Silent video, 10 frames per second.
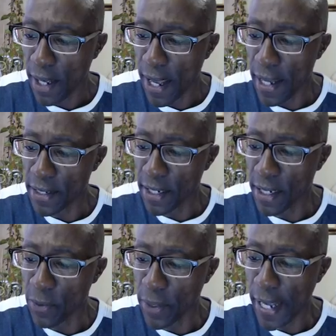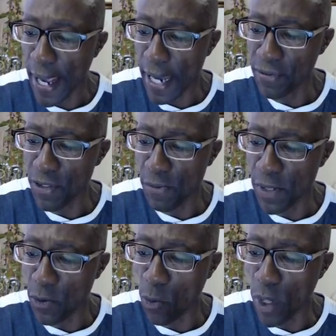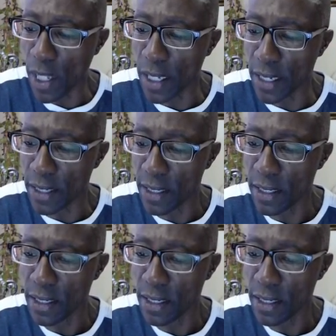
And uh, we have to be willing